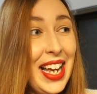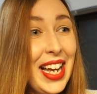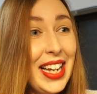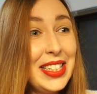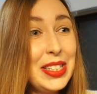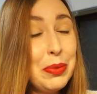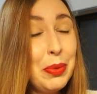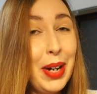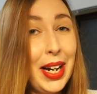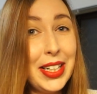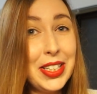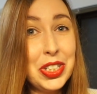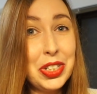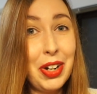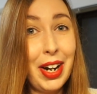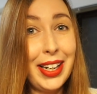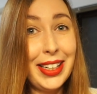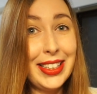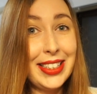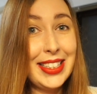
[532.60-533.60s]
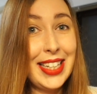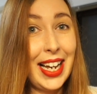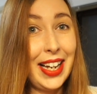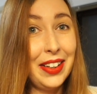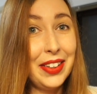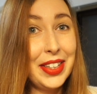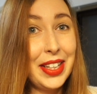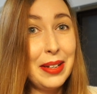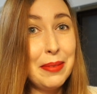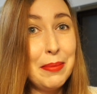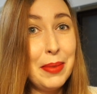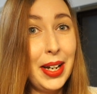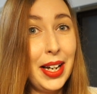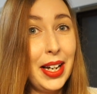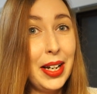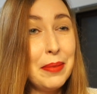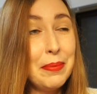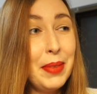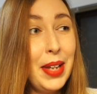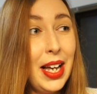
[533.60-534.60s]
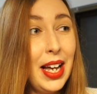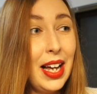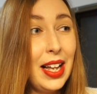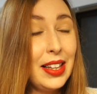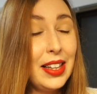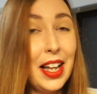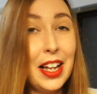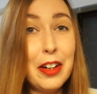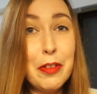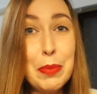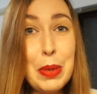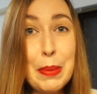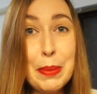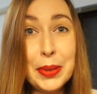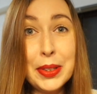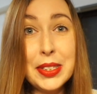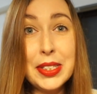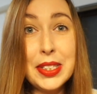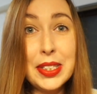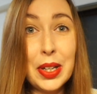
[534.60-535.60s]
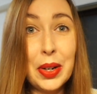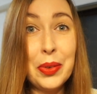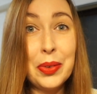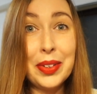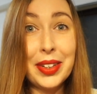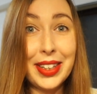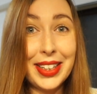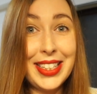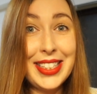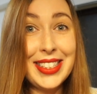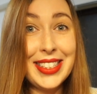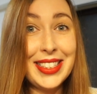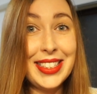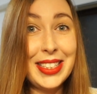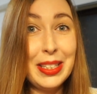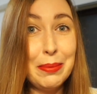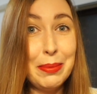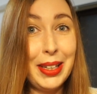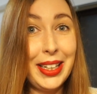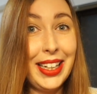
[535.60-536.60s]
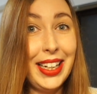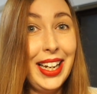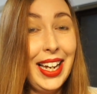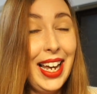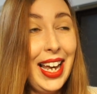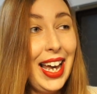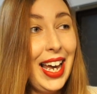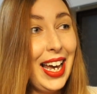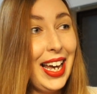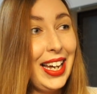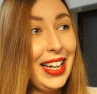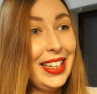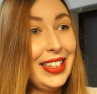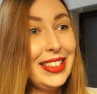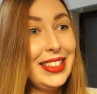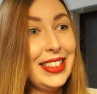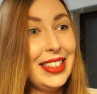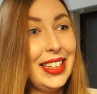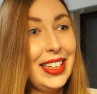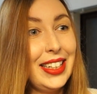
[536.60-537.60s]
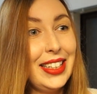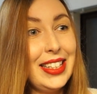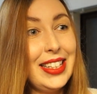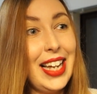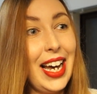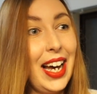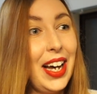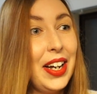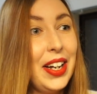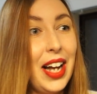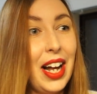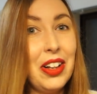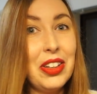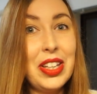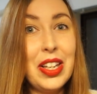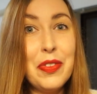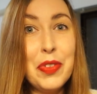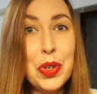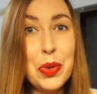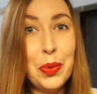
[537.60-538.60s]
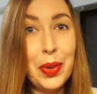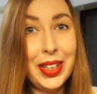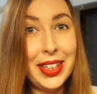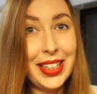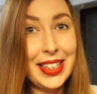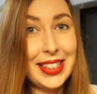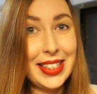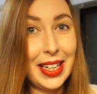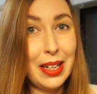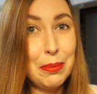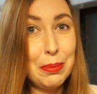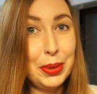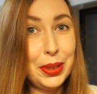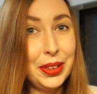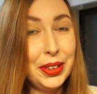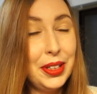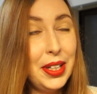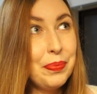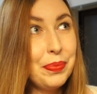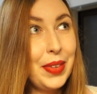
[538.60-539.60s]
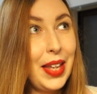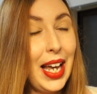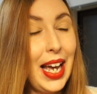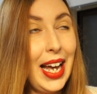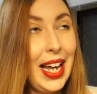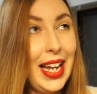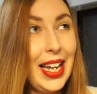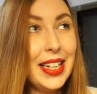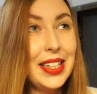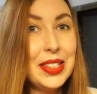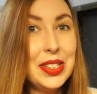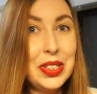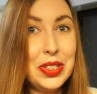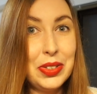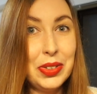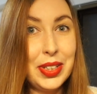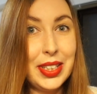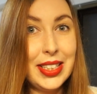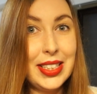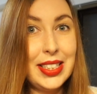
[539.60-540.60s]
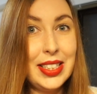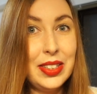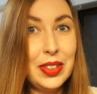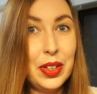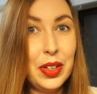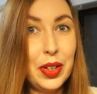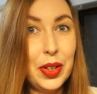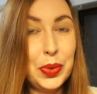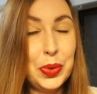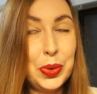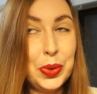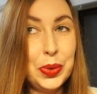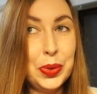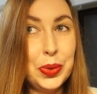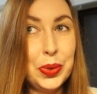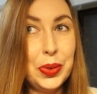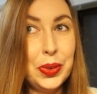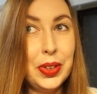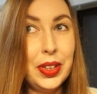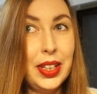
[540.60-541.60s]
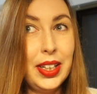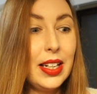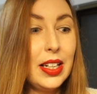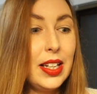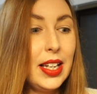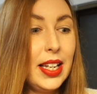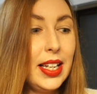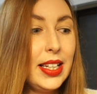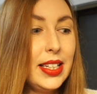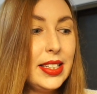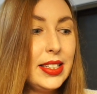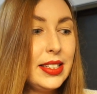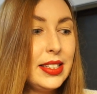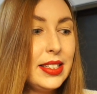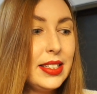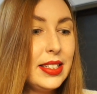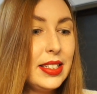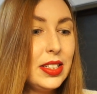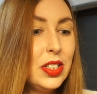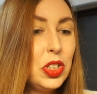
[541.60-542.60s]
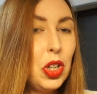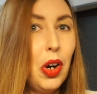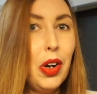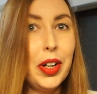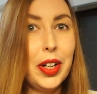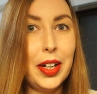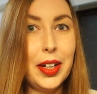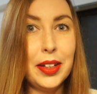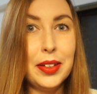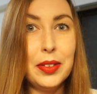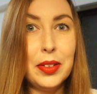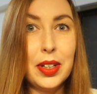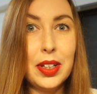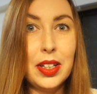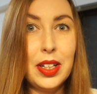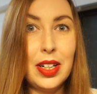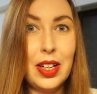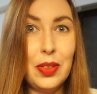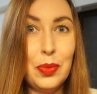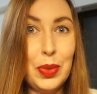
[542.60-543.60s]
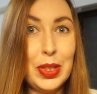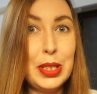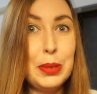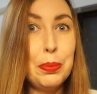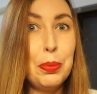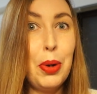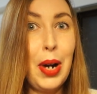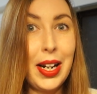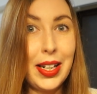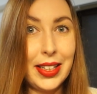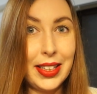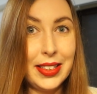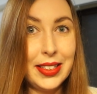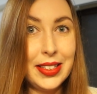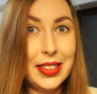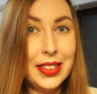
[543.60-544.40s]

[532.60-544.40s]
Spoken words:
It's what I try to tell them. A lot of people don't listen to me, and yeah, I'll give you one example. I had a student who his daughter was pregnant,